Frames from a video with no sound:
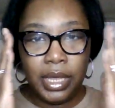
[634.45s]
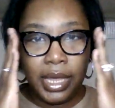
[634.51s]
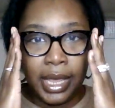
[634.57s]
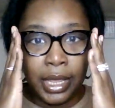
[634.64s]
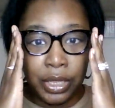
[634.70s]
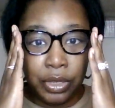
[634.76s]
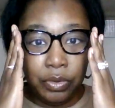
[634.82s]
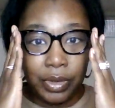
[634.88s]

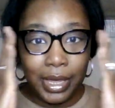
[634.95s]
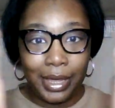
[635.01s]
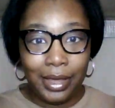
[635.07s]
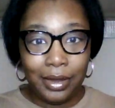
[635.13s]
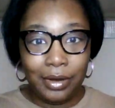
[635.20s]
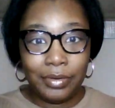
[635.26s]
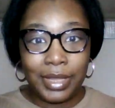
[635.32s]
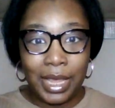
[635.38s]
and you
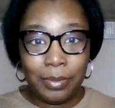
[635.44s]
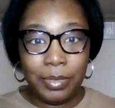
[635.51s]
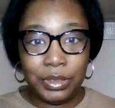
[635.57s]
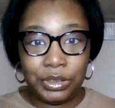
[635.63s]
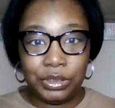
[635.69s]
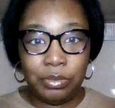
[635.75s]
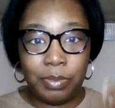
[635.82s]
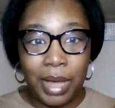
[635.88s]
care that
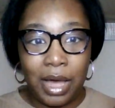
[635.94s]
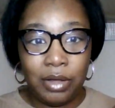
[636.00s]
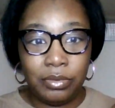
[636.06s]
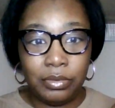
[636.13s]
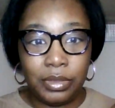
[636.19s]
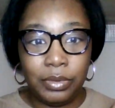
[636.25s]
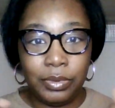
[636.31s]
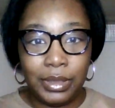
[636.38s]
much
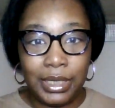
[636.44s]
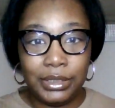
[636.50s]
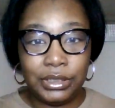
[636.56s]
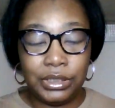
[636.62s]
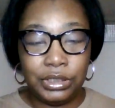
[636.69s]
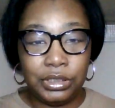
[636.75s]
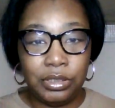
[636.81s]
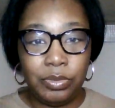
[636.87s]
about the
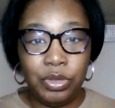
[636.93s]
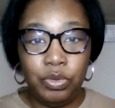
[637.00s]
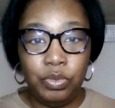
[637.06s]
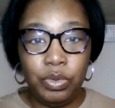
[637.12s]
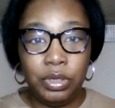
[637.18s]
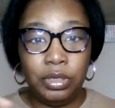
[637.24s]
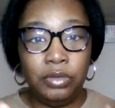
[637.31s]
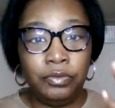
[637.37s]
relationship, you
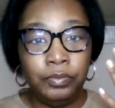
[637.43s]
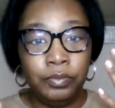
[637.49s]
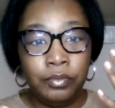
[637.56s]
would have,